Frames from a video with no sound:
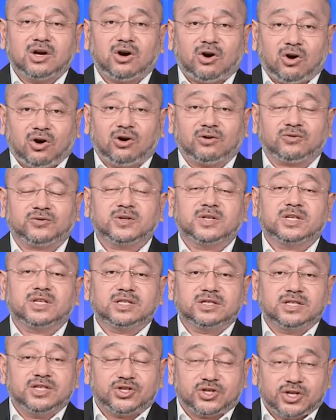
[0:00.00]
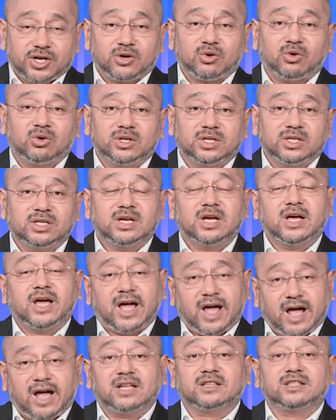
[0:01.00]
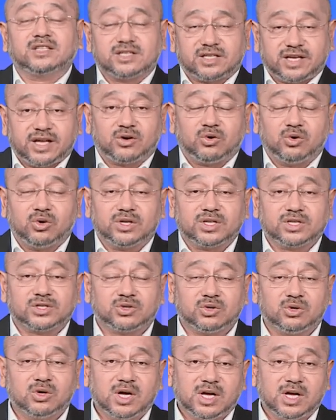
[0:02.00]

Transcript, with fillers: of the shareholder and the stakeholder. So,